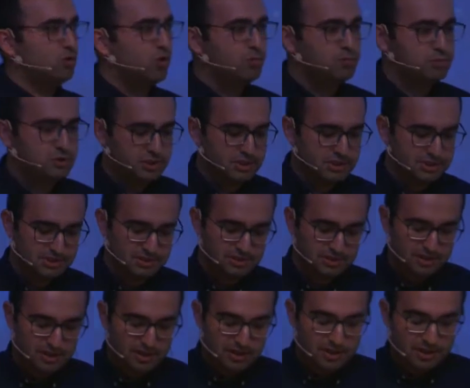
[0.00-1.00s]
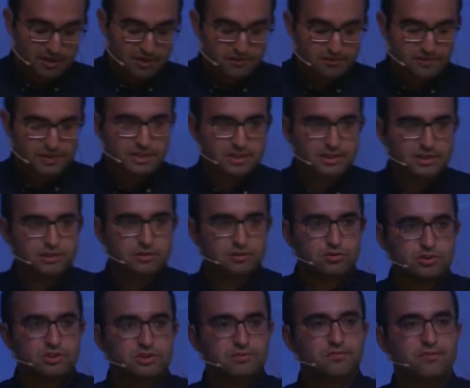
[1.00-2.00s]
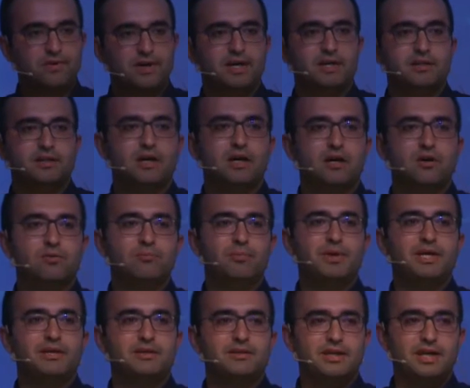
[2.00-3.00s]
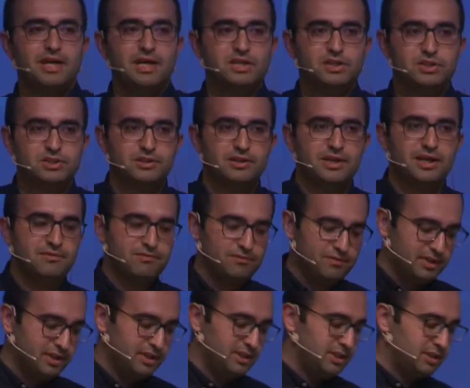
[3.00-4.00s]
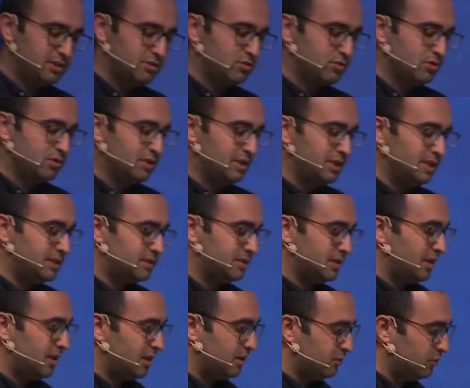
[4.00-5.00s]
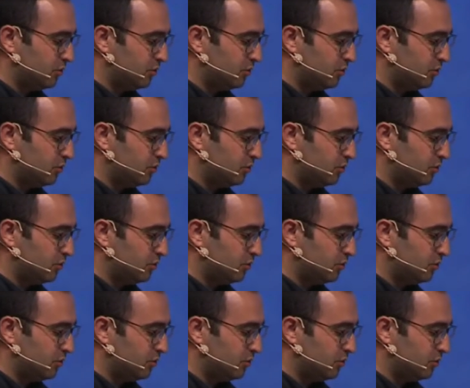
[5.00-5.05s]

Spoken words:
options. We need to define our main action, and we need to lead our